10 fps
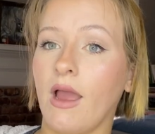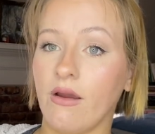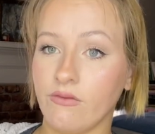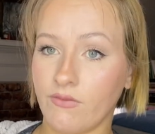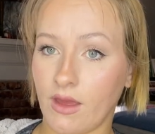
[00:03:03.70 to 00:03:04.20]

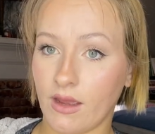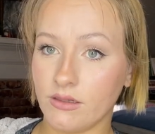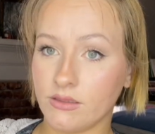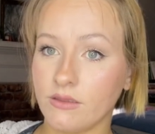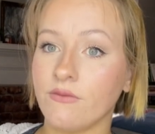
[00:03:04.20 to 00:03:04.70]
out of
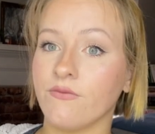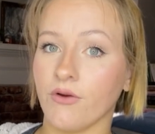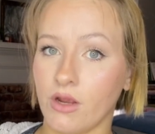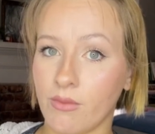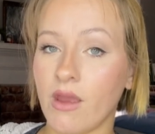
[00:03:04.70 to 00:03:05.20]
that
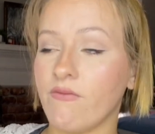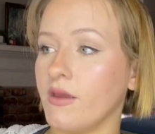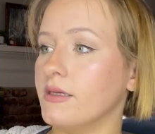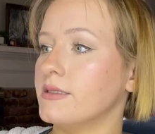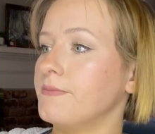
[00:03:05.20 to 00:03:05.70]
for eBay
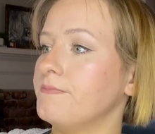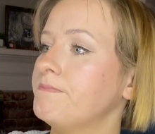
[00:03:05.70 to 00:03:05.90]
fees.